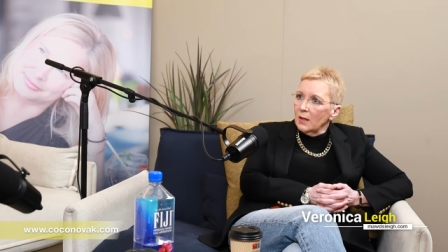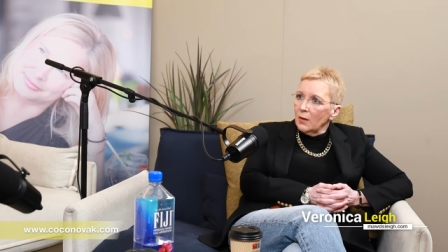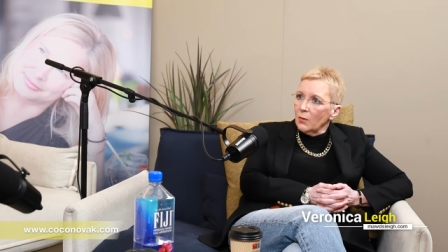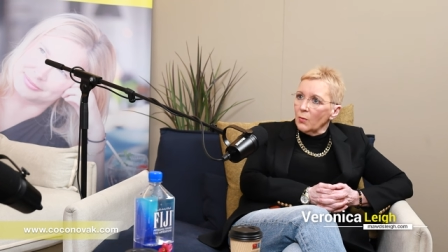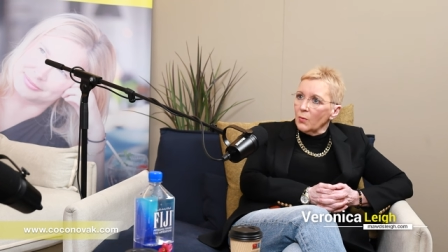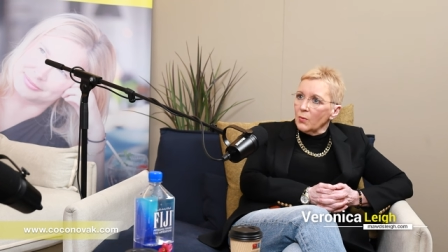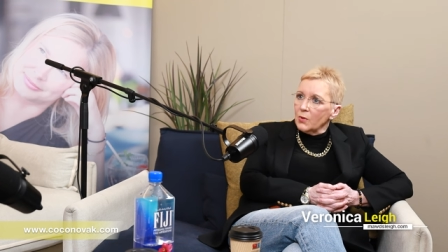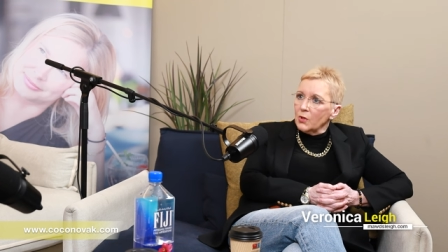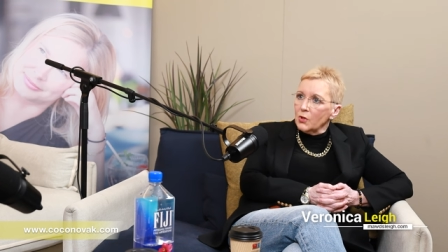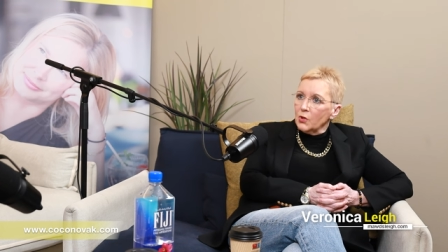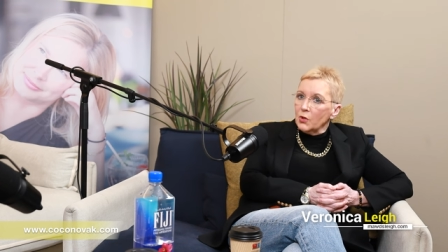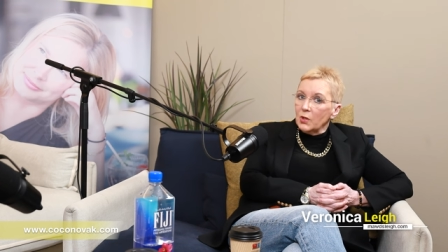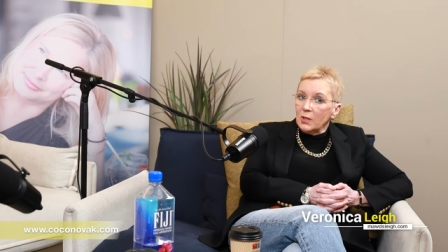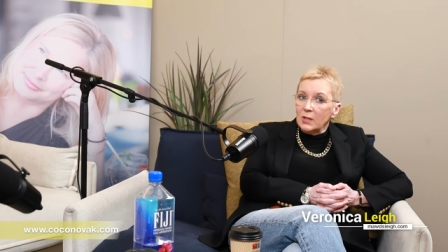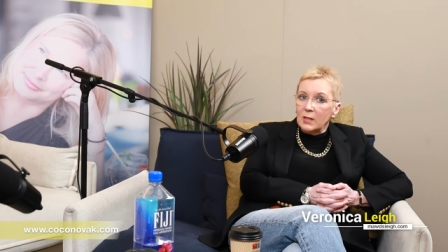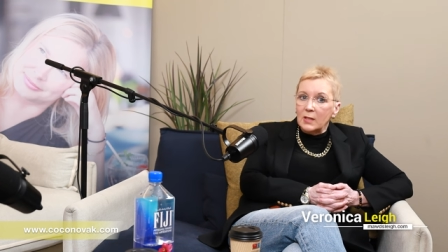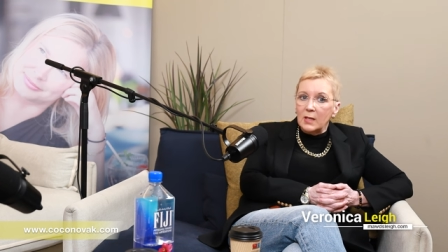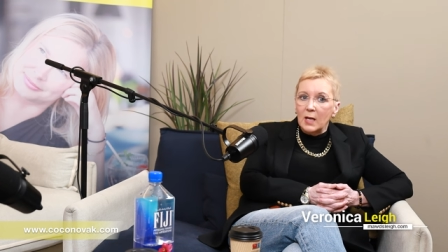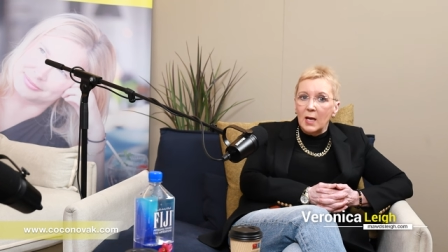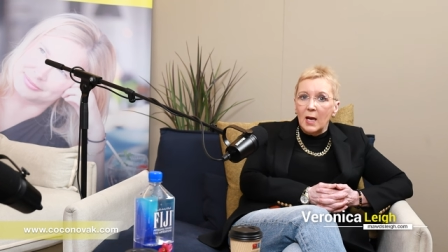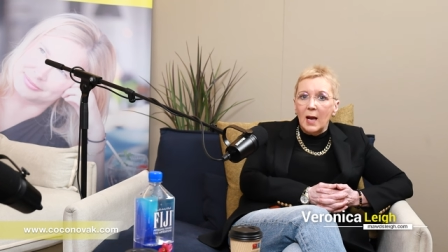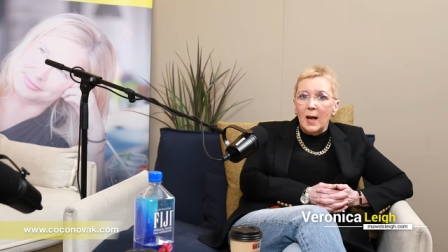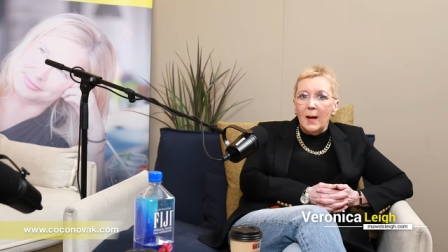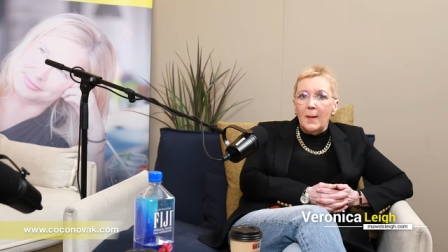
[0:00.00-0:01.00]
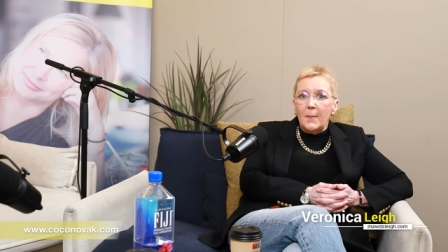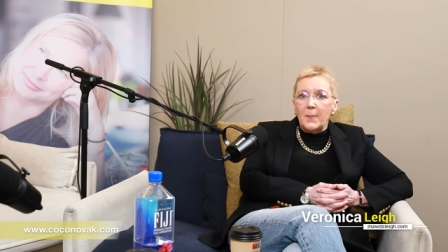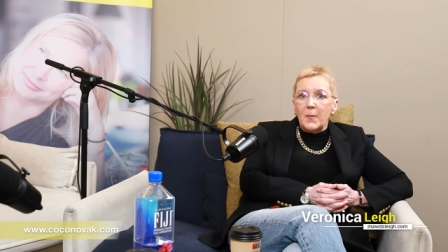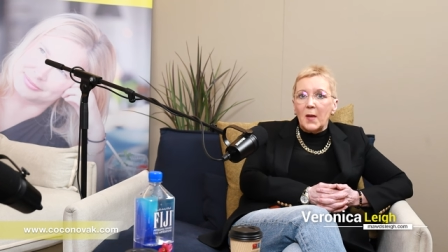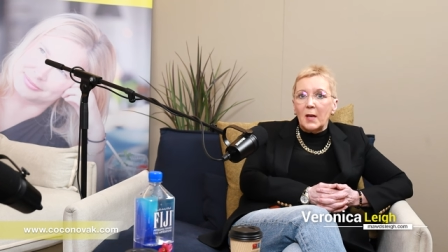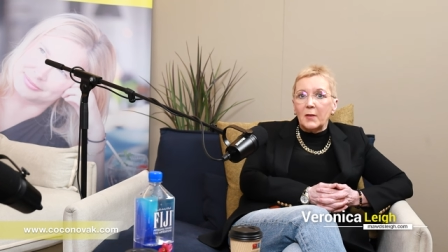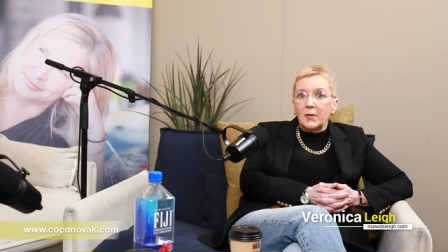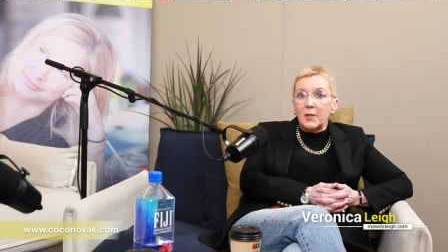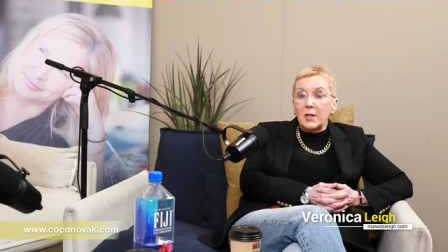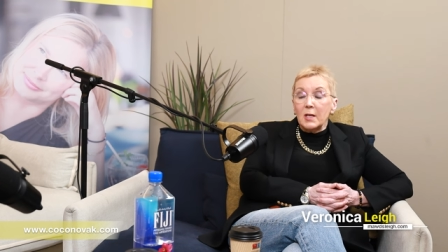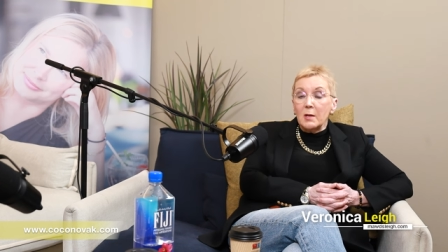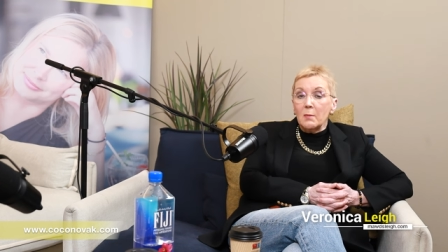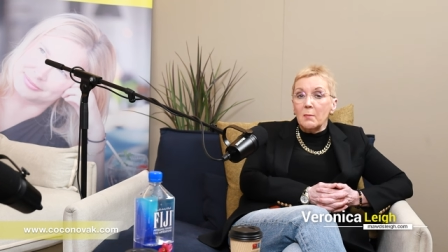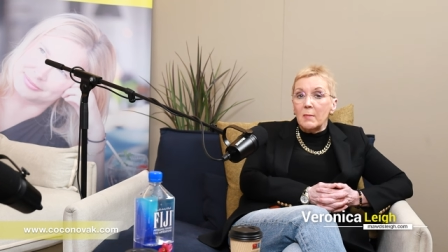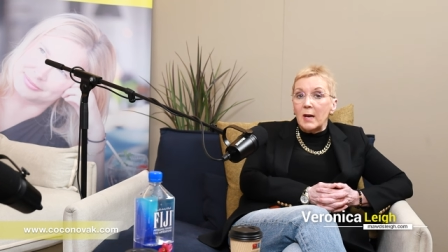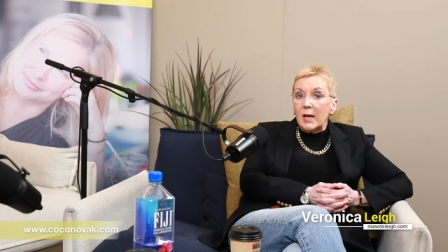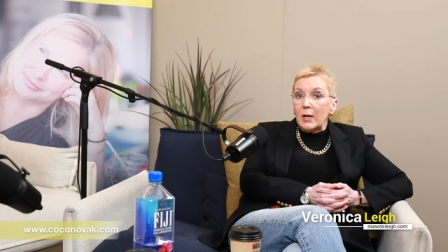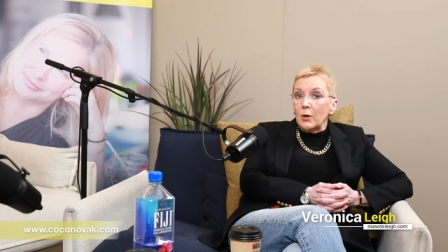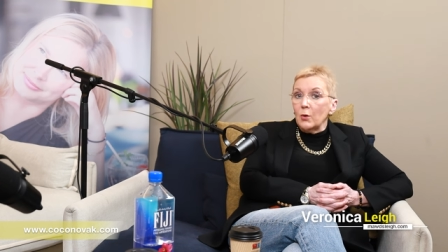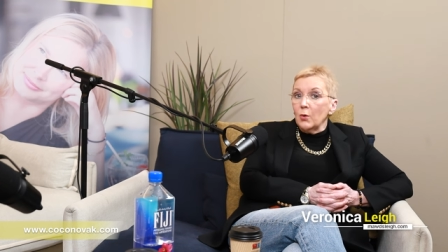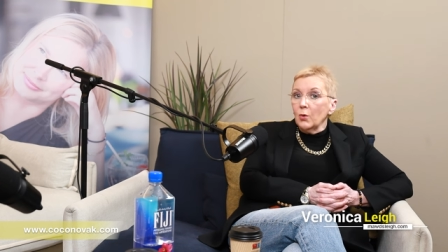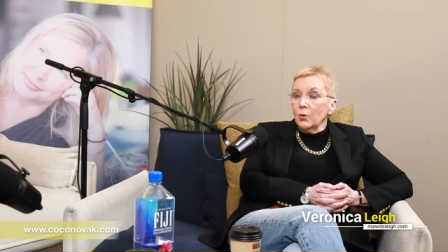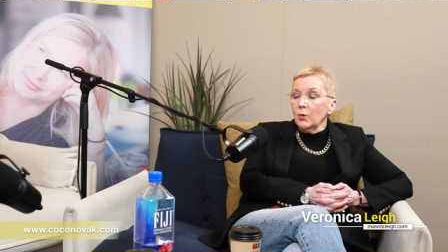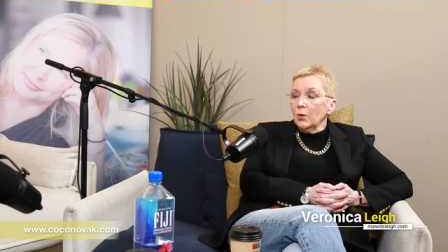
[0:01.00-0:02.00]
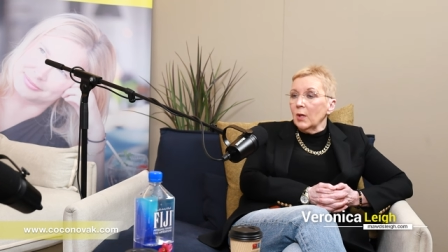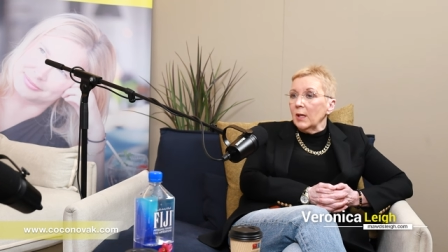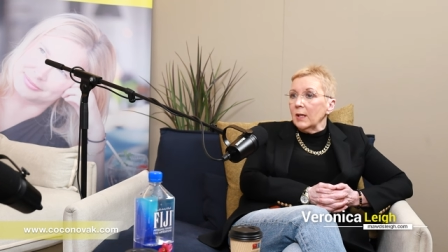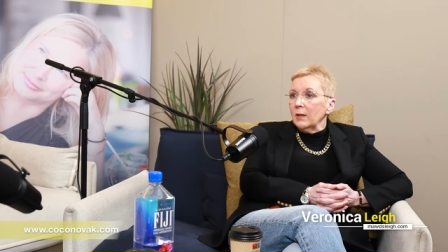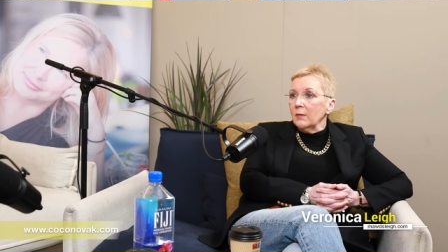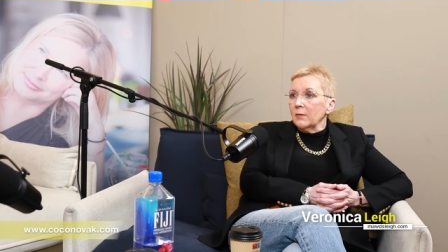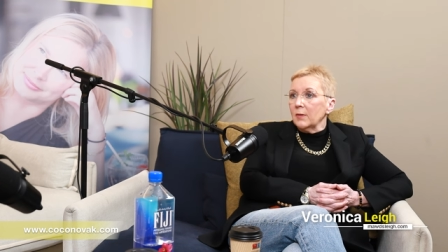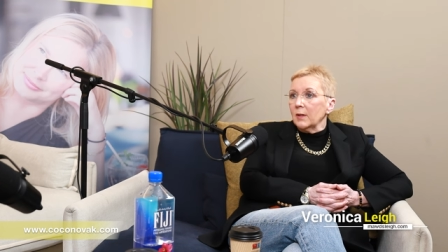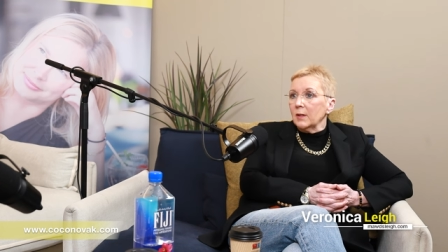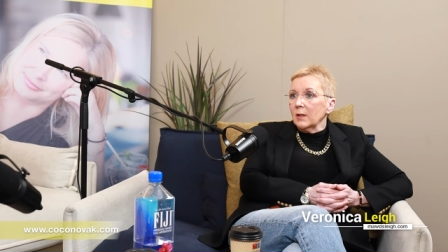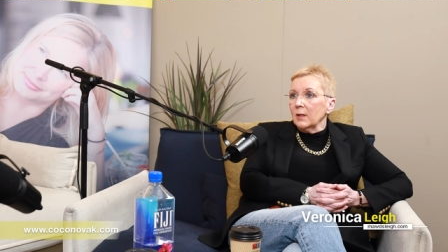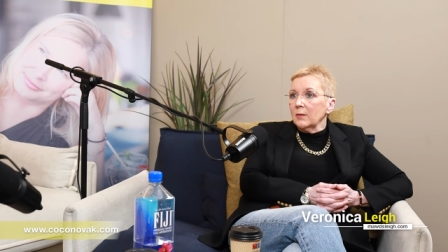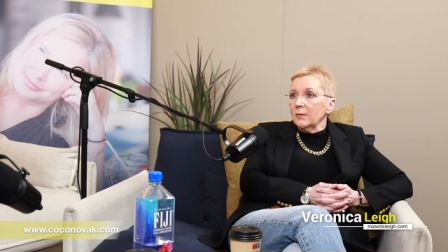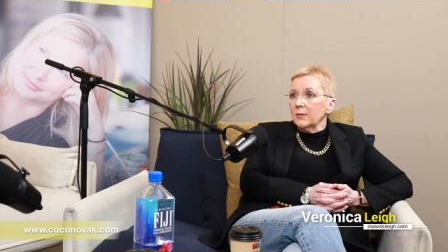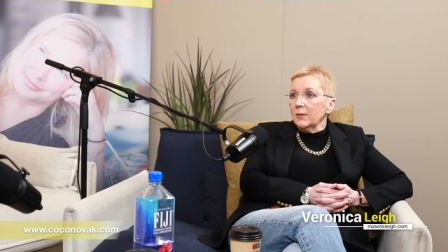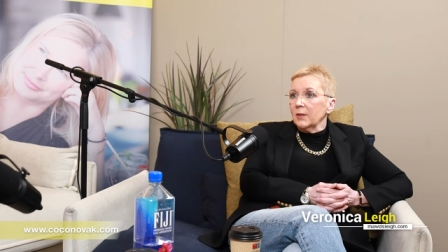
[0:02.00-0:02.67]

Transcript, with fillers: It was just, I think my whole life I lived